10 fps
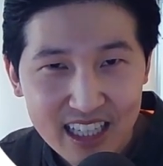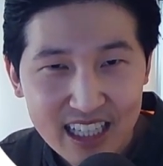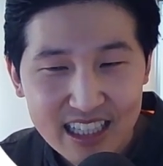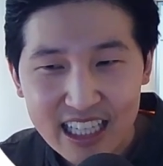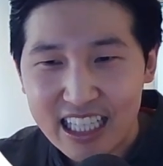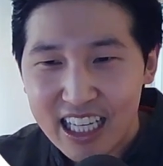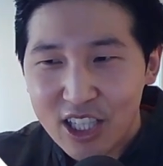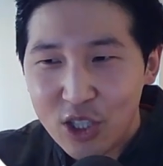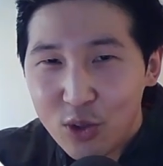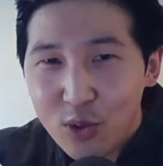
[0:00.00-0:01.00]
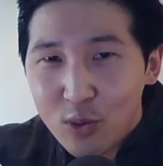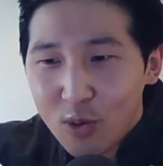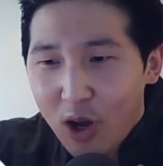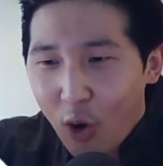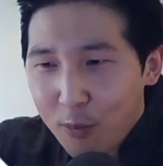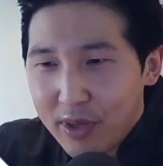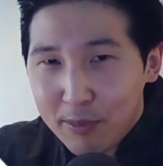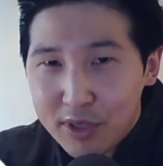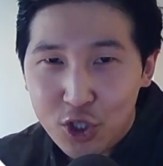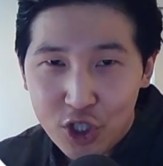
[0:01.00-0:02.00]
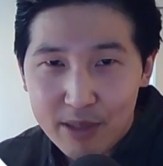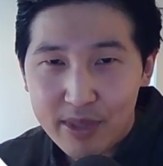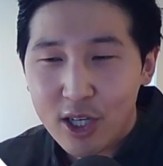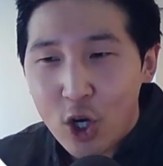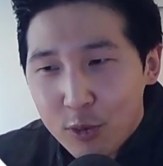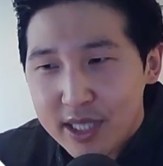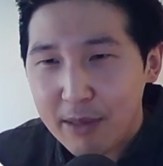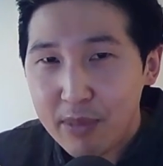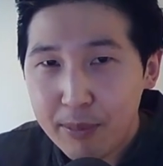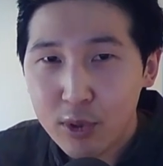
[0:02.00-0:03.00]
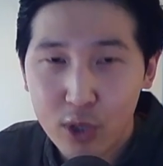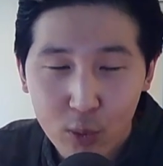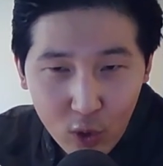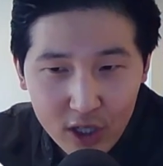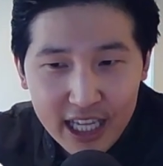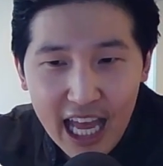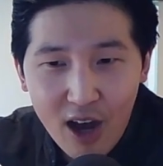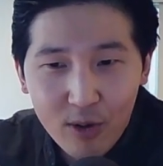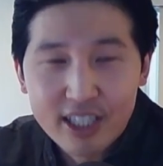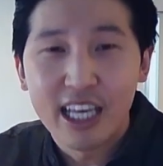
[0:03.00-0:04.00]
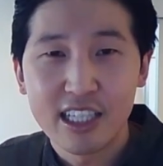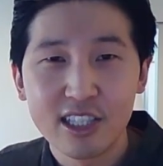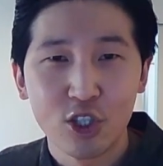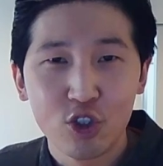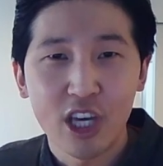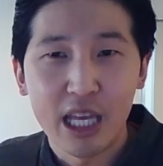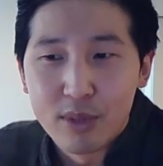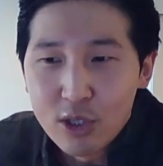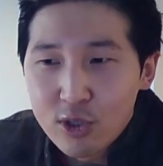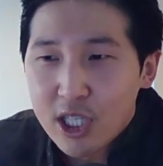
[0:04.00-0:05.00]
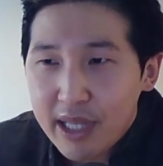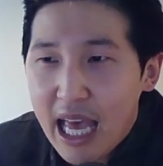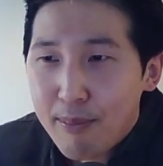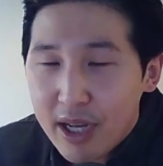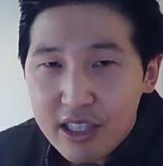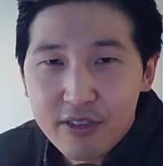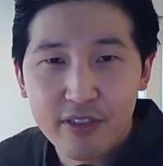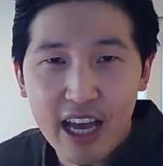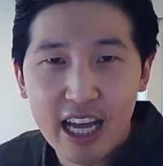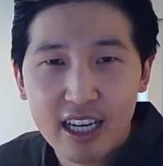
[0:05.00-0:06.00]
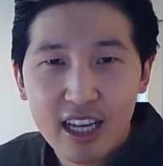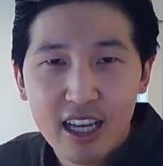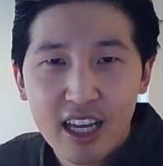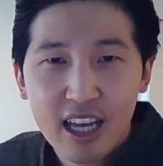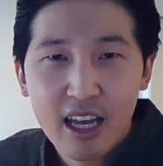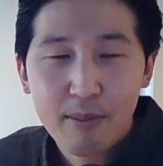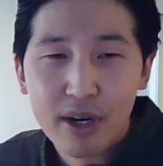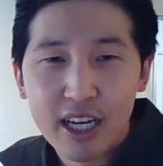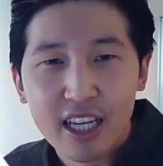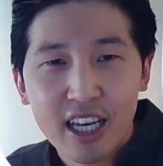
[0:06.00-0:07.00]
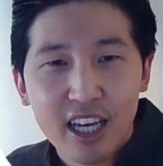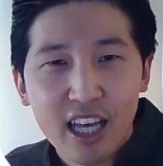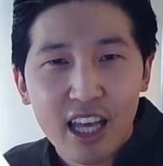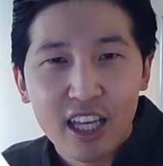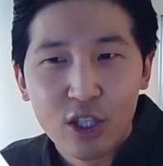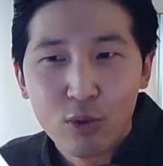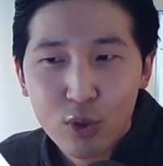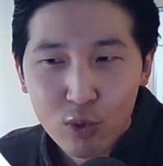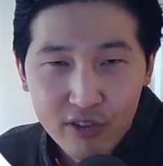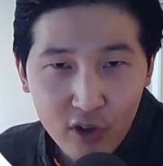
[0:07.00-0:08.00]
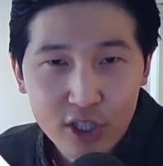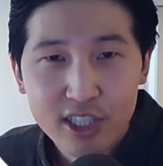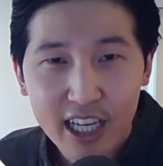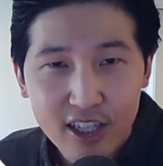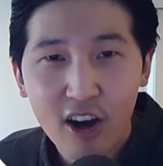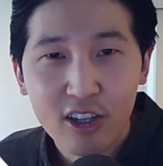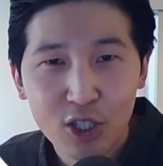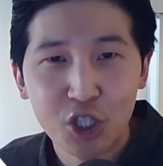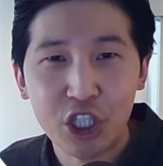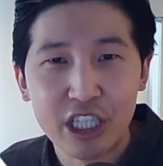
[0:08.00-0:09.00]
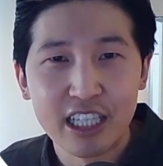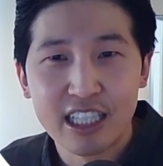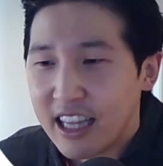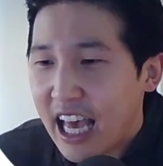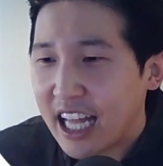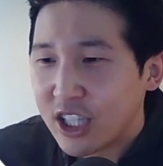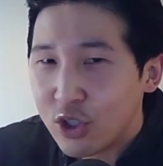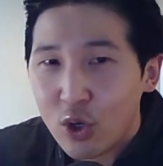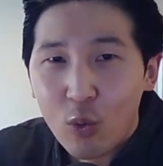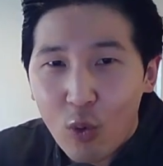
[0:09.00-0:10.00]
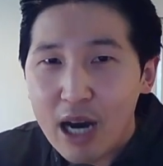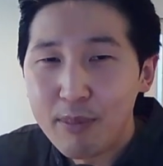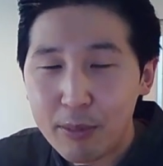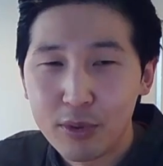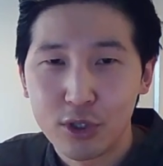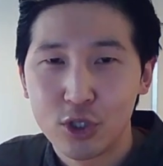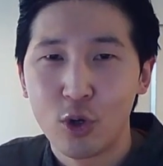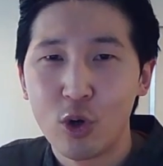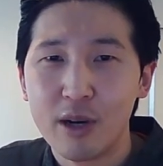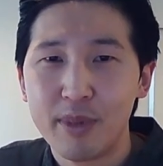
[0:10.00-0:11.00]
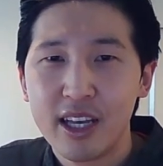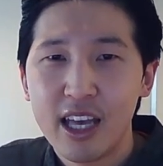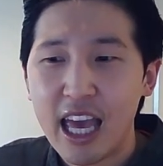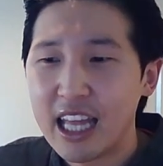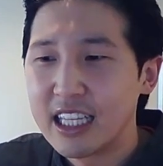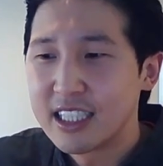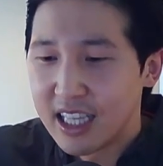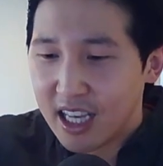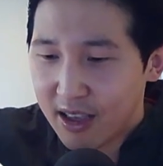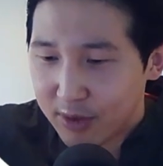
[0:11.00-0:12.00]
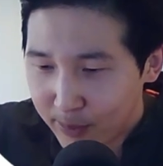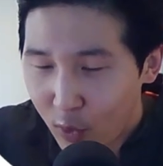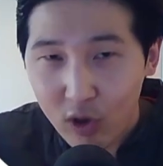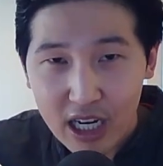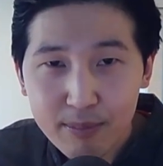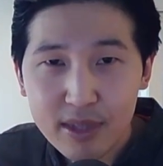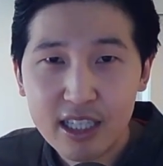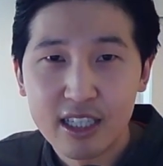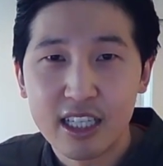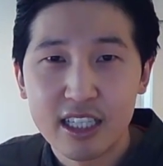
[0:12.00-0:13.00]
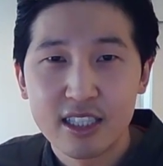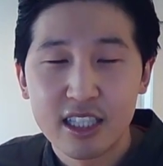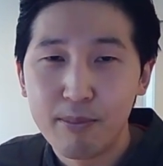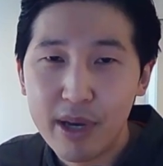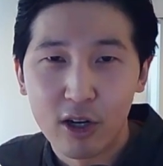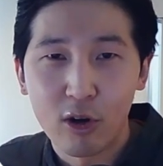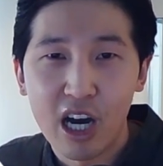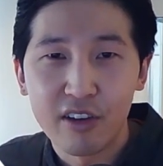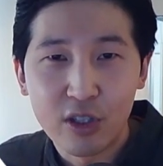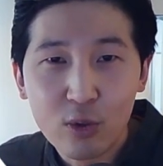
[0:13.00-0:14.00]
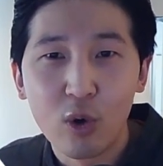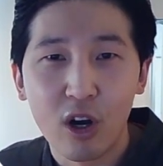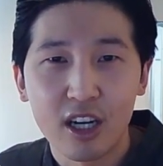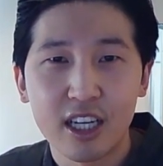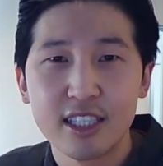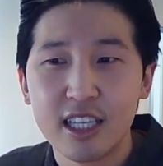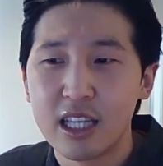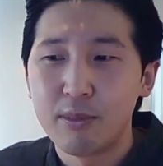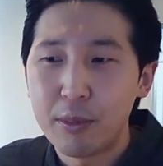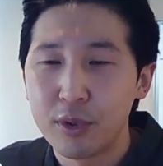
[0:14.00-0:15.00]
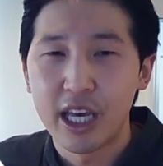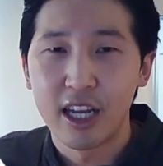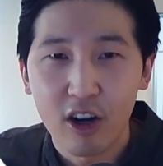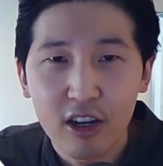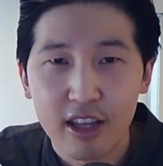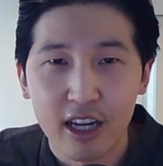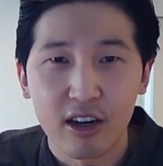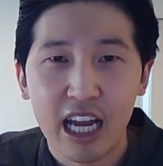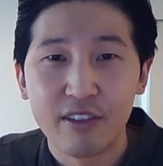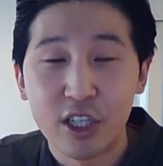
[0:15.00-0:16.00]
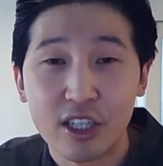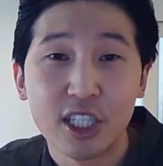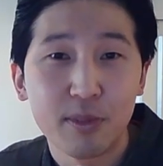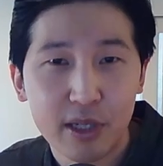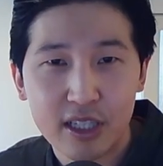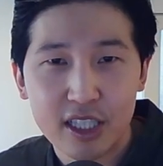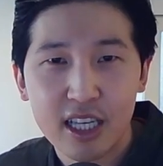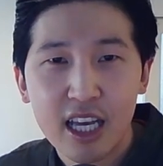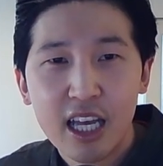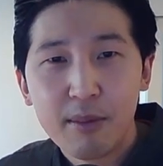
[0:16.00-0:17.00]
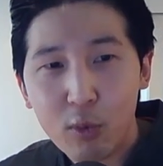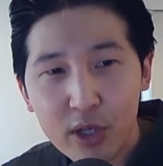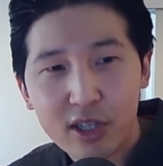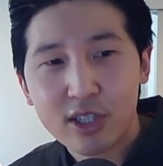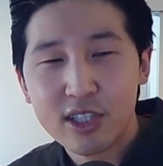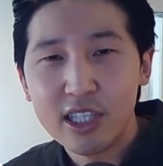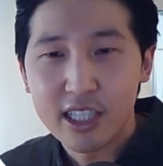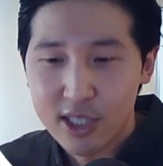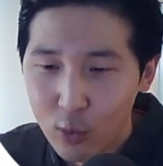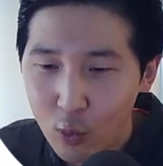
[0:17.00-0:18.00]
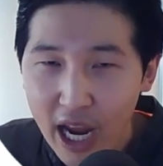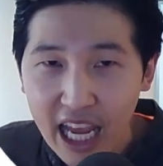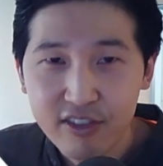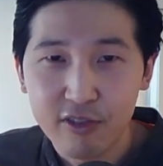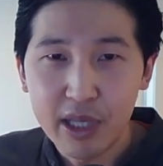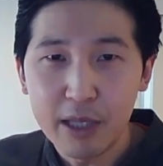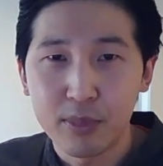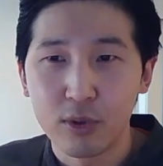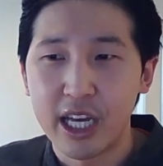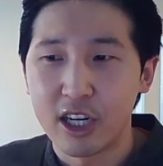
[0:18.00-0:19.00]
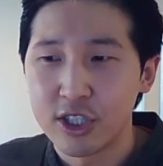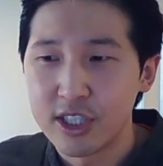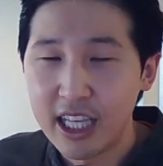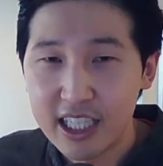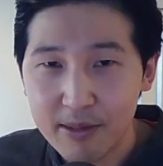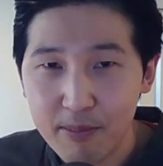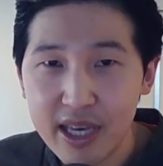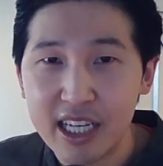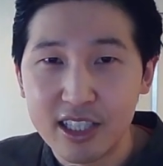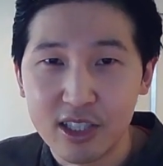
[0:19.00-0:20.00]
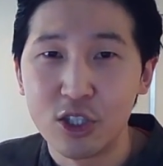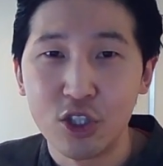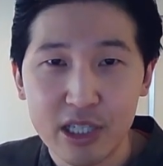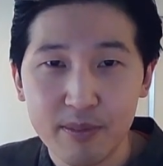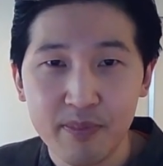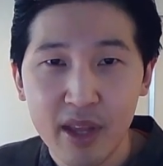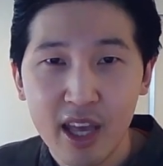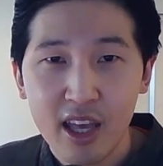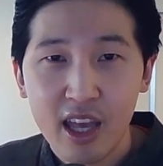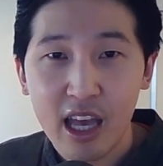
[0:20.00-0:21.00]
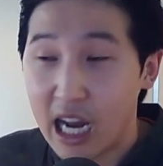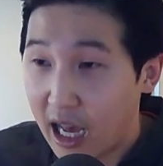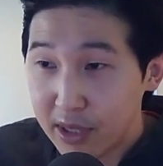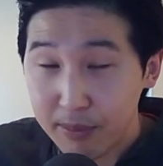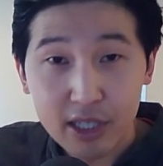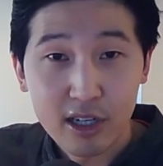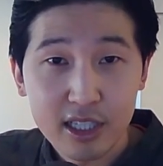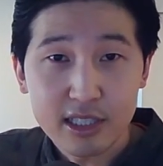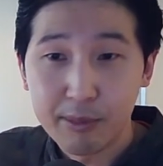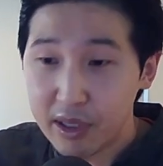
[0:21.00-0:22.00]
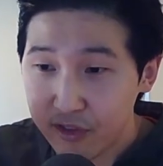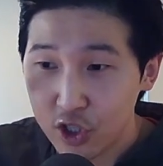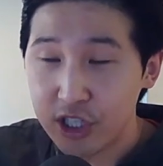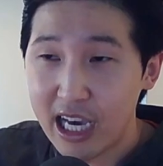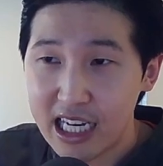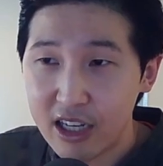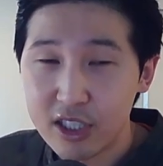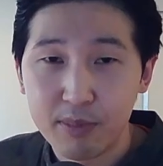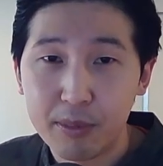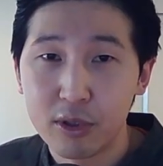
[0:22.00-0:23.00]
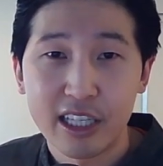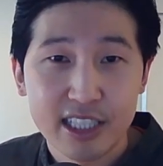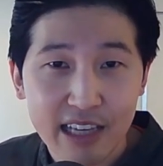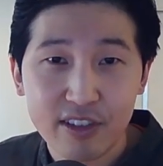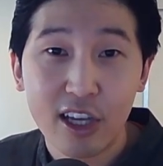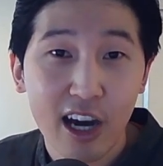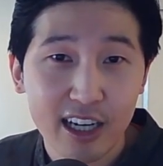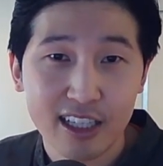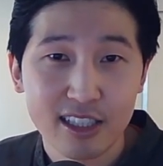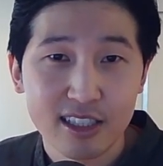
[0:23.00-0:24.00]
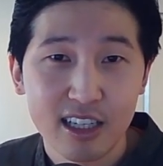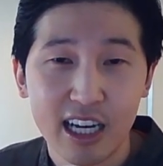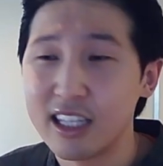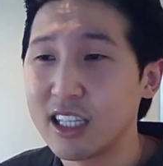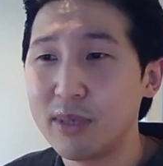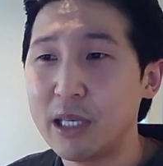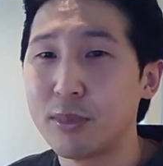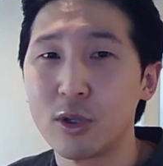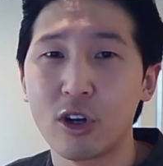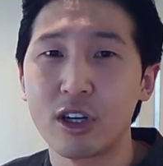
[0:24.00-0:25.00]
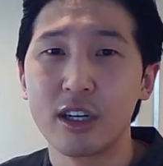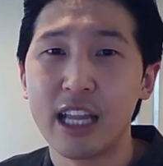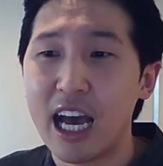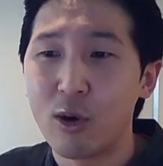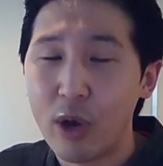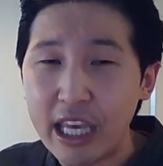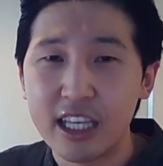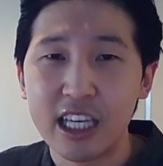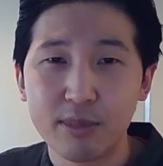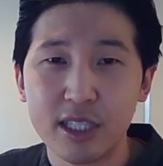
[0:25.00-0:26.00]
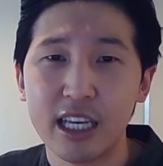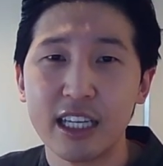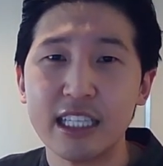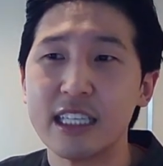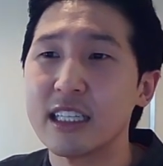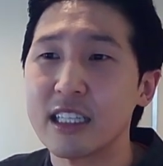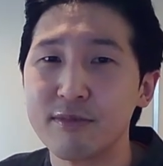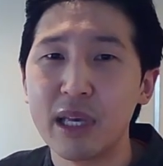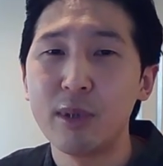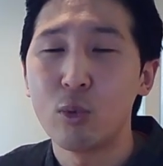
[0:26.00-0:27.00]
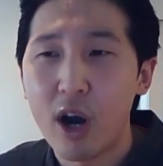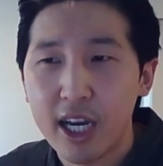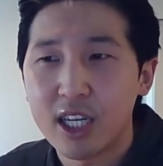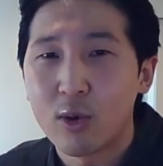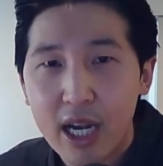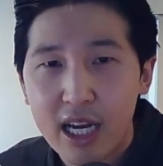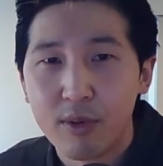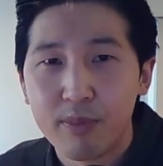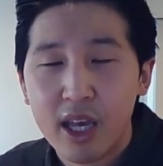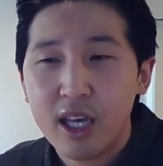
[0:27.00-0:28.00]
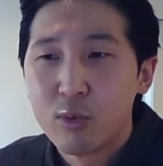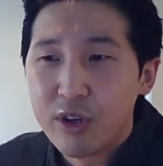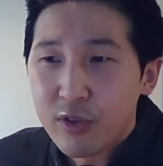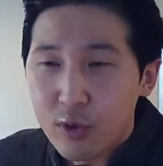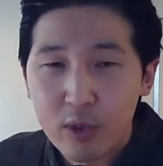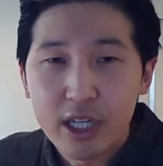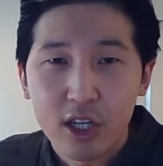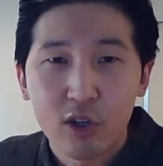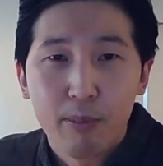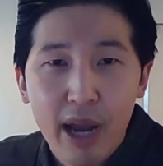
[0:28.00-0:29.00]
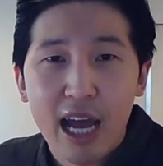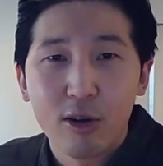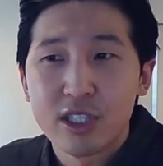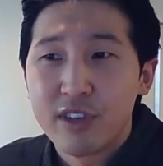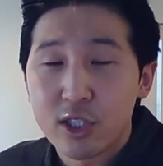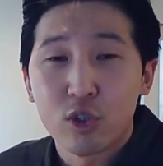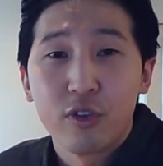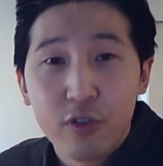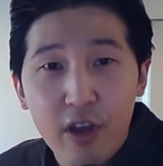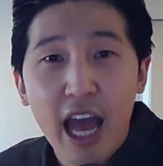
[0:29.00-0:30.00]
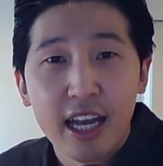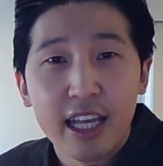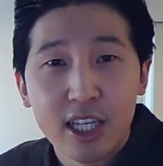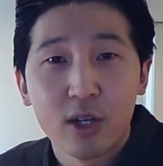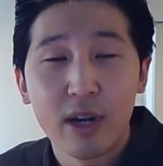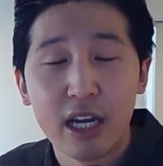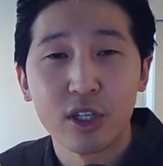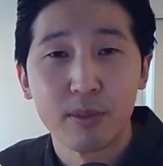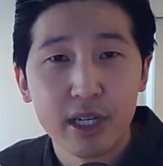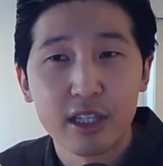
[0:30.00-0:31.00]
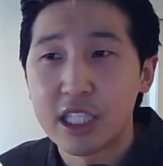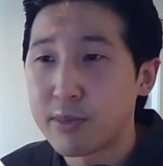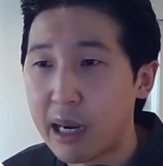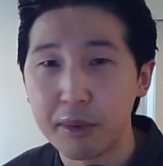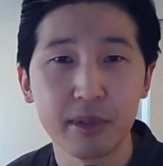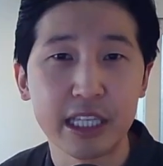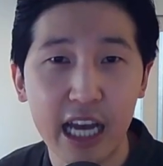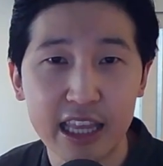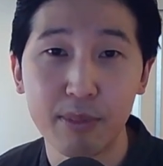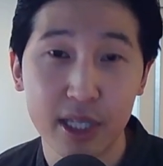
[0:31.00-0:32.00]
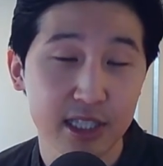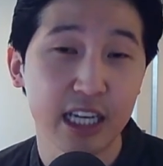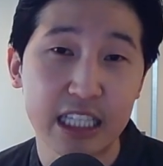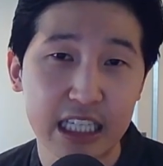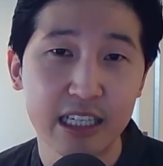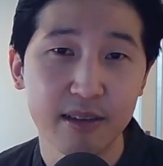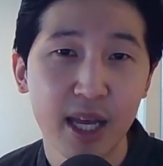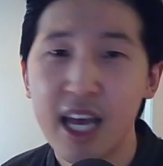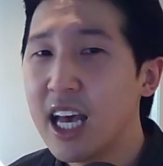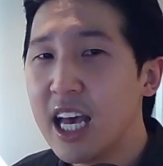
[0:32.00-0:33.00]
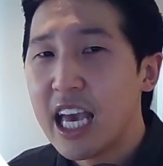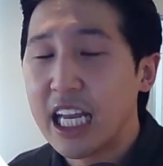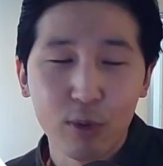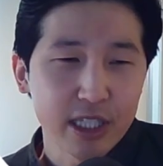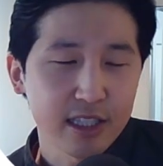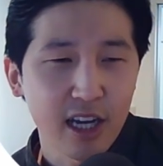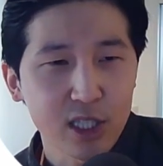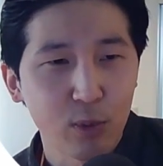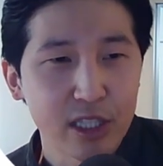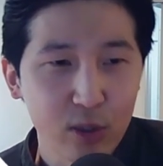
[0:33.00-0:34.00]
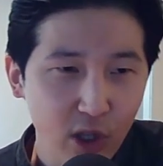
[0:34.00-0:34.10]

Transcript: Like, you open up a gym in the hopes that people would work out, get into shape, lose some of that belly fat, but you do reverse psychology in that you don't want people to show up And it's the more empty it is, the better off you are, because then the people that are there have a good experience. But what they're seeing is a wave of people that are staying committed to the gym. And I'm going to be honest, I'm going to give a shout out to people like David Goggins. I think people are now waking up to the idea of maybe walking around with 300 pounds of extra fat hanging around your belly is probably not the best idea. Anyways, I talked way too long